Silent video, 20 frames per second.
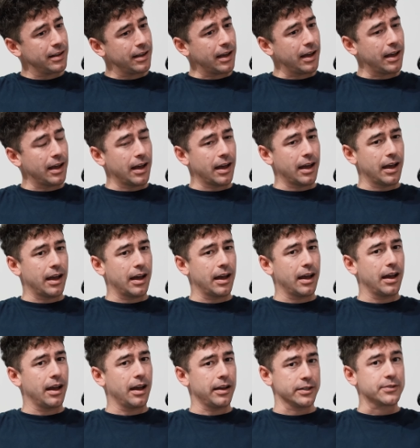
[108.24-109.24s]

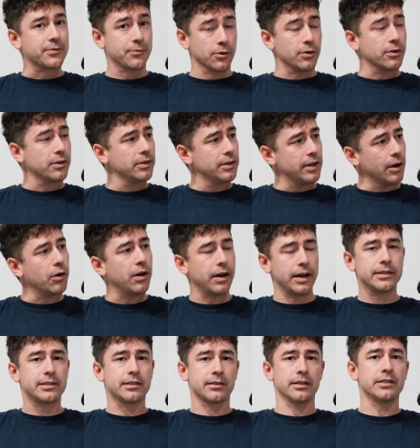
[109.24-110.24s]
It's fraud.
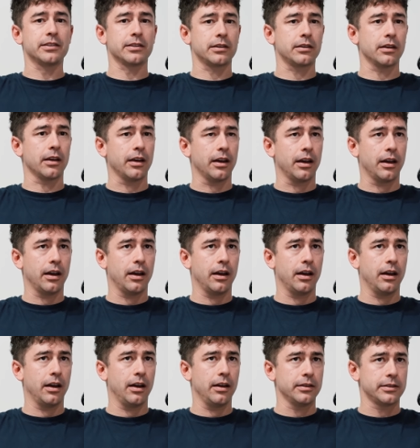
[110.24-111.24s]
Well, it's
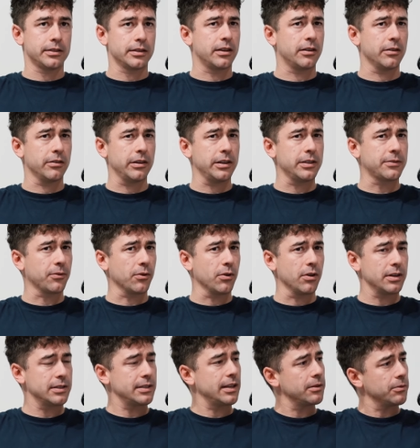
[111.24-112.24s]
securities
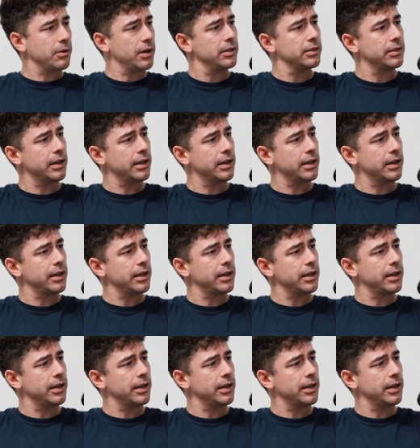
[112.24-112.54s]
fraud. Is that the one?